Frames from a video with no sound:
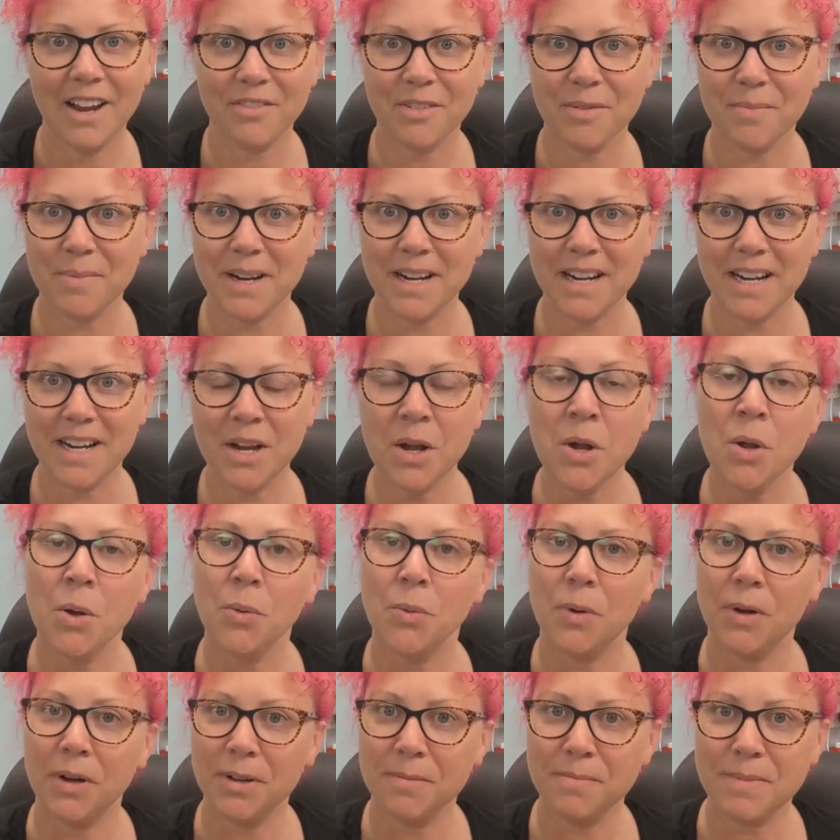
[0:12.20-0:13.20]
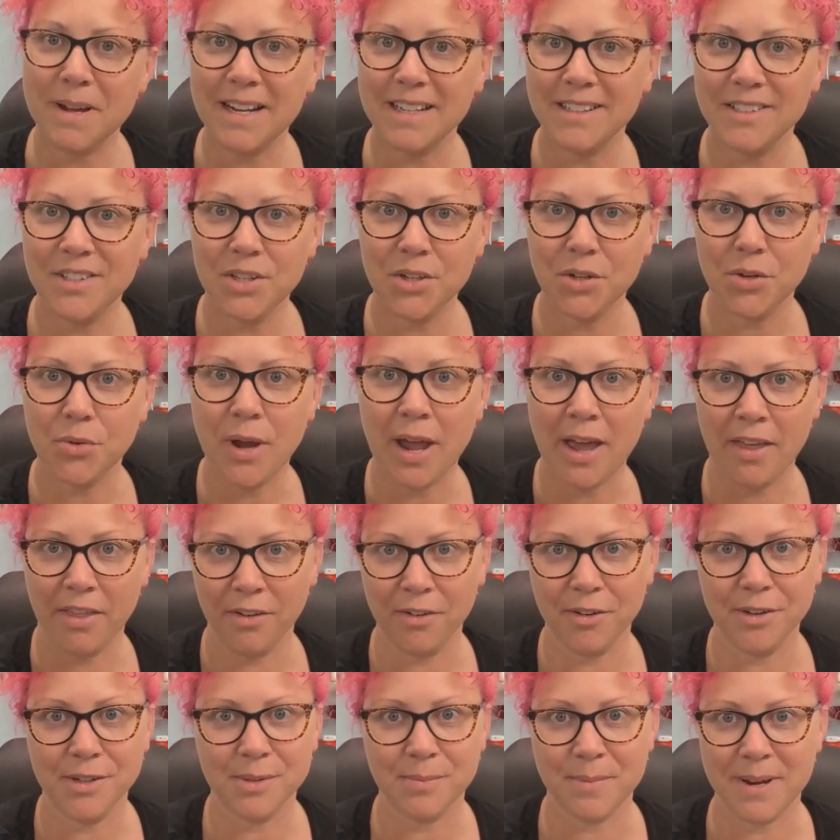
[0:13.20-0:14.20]
everybody, welcome back to
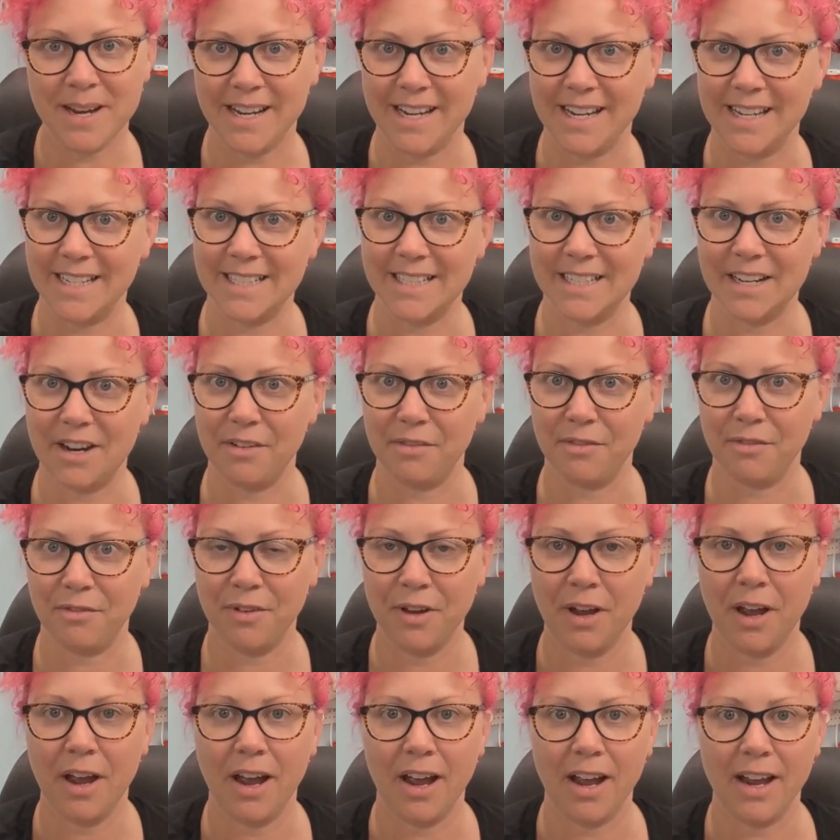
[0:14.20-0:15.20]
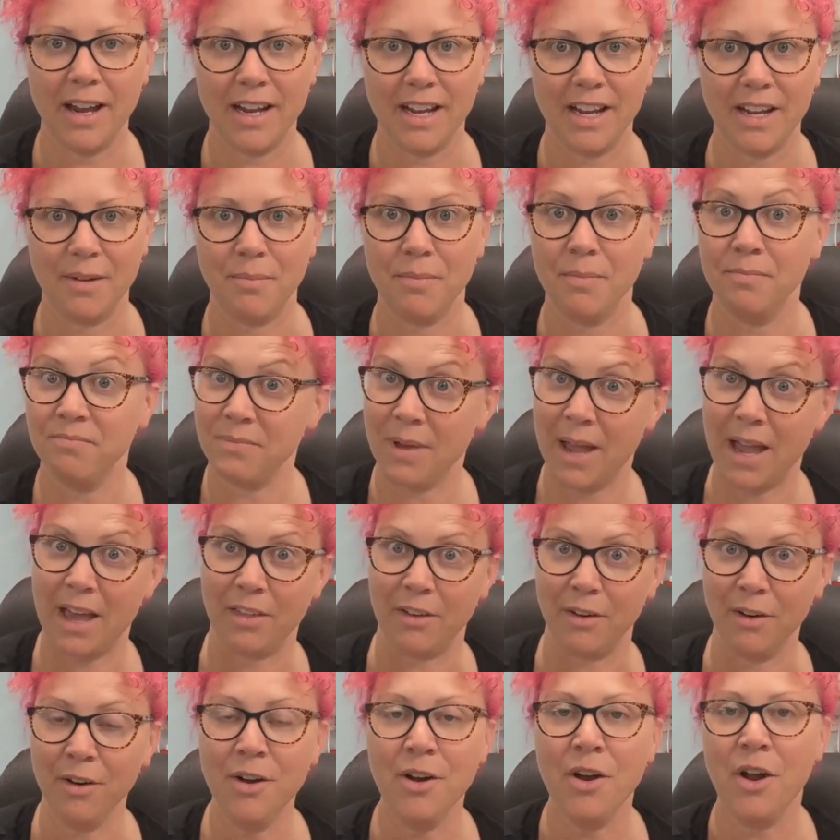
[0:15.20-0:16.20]
Heather is Making Stuff. I am
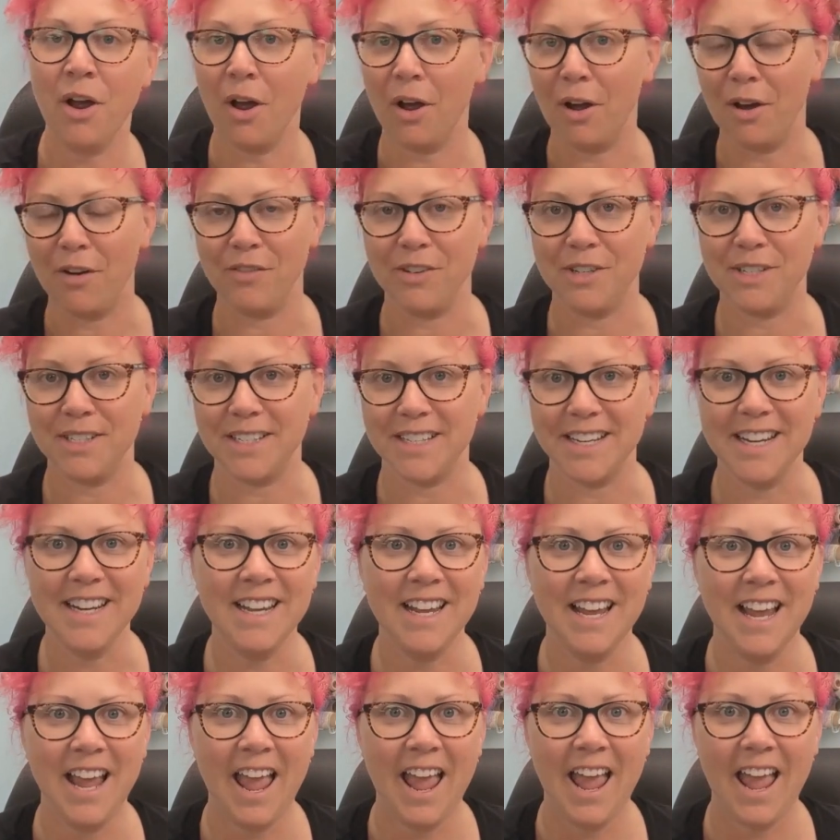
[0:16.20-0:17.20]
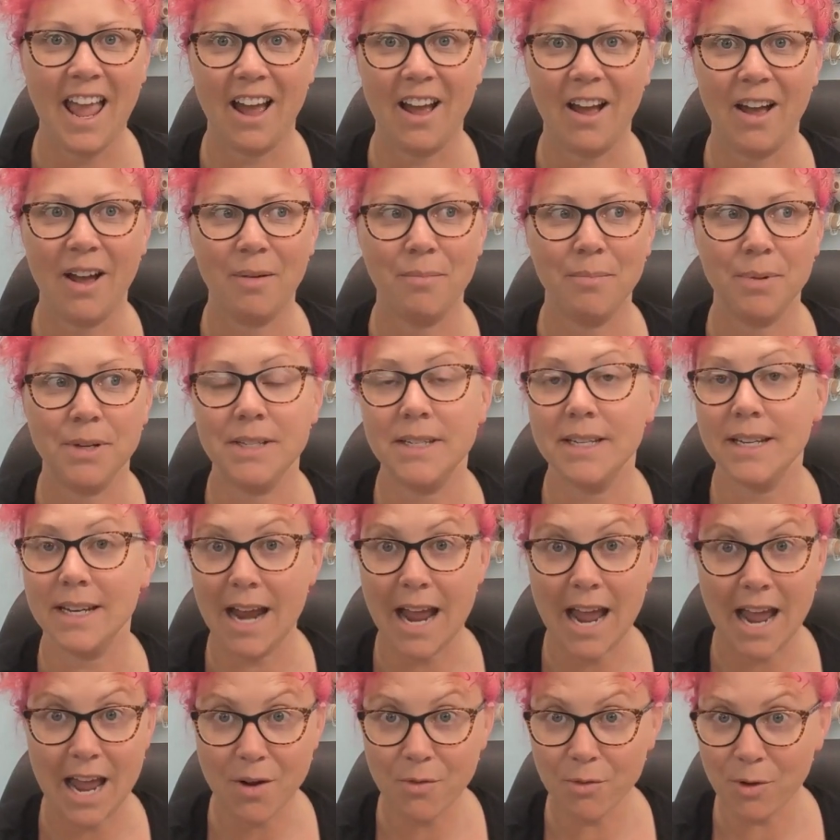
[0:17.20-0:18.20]
Heather, obviously, um, but
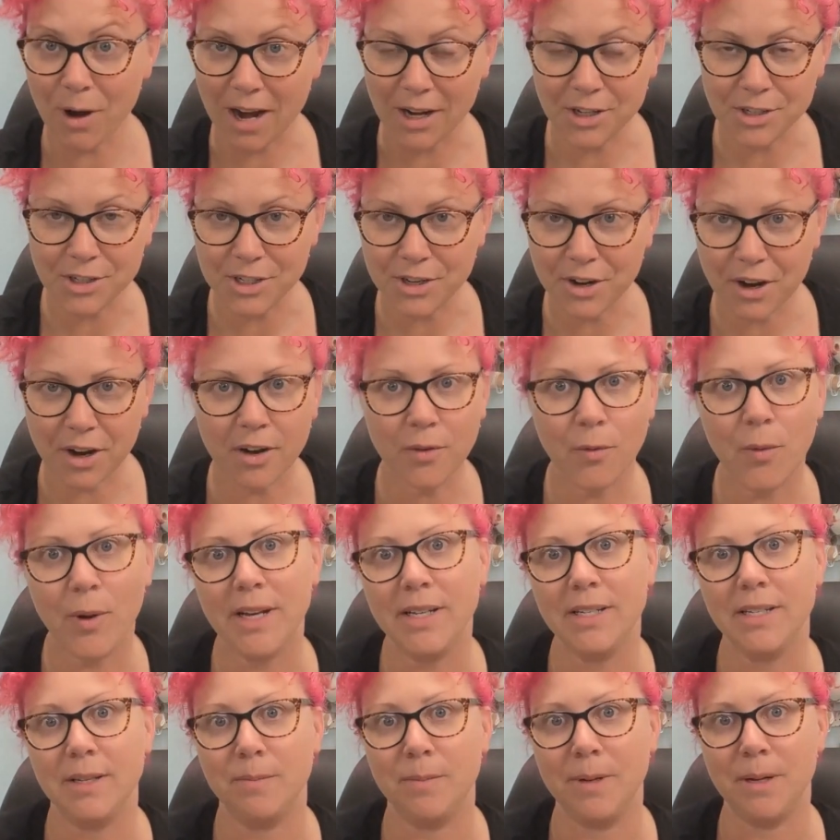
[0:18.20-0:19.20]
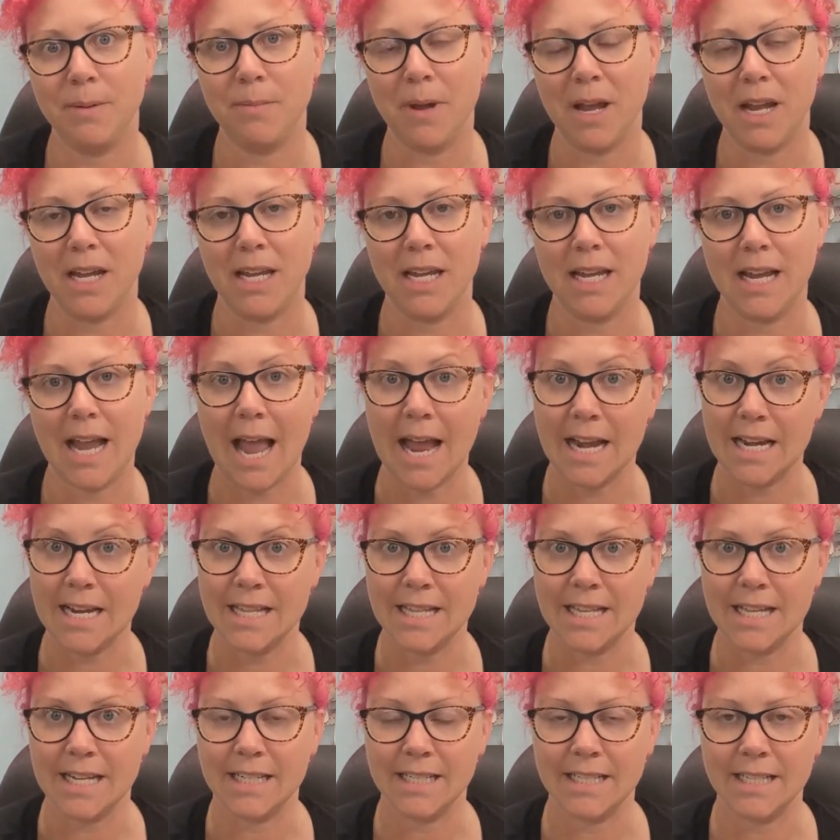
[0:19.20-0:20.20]
today we're actually not going to be making
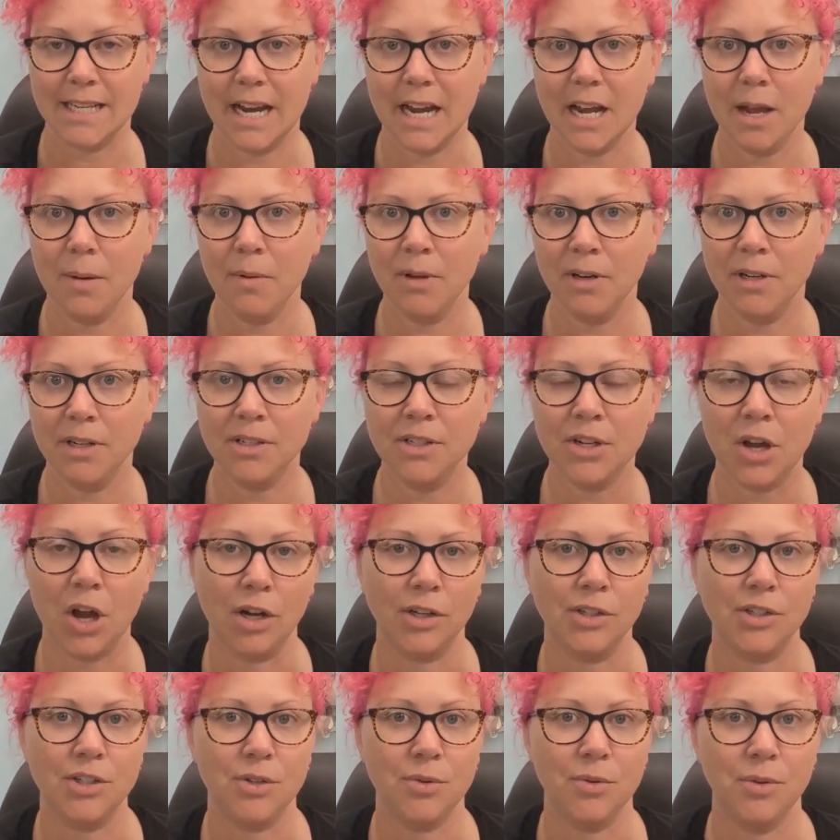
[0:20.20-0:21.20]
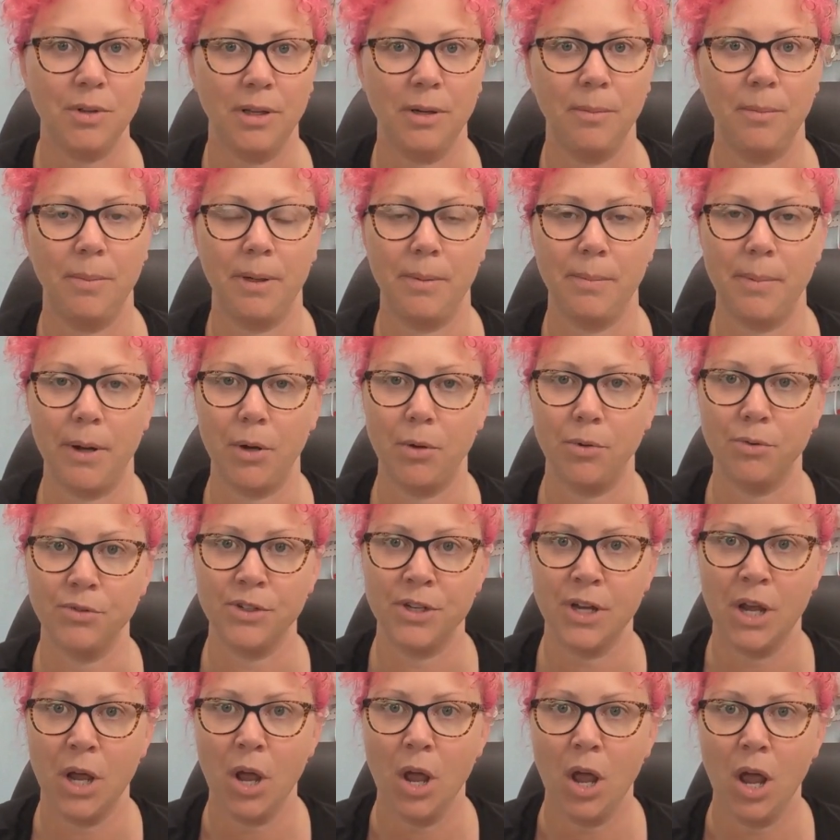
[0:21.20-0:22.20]
anything. Today I'm going to talk to you a little bit
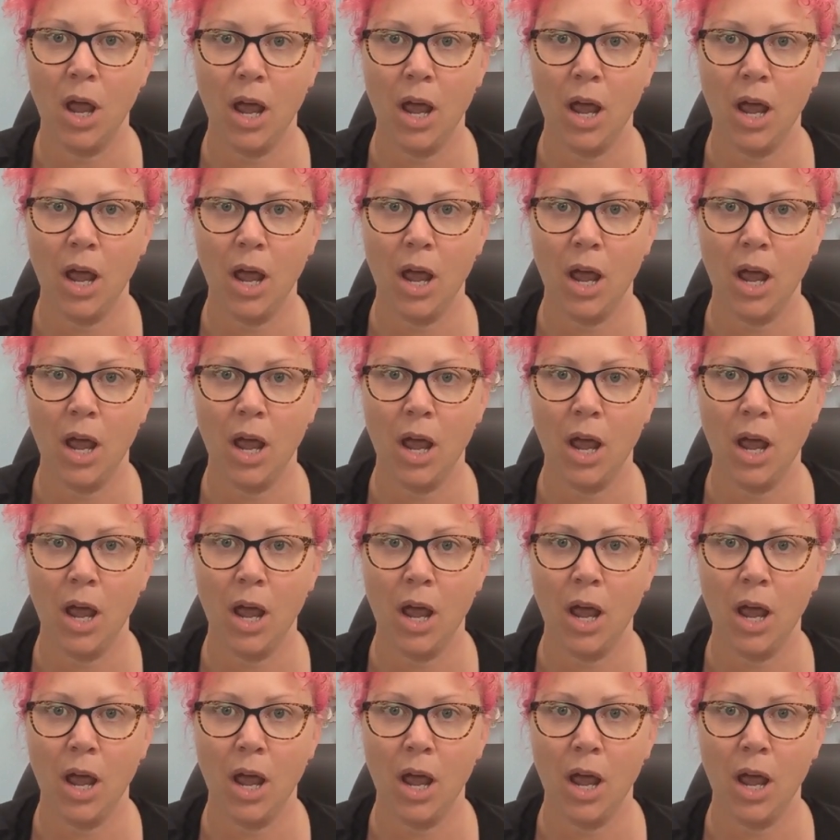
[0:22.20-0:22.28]
about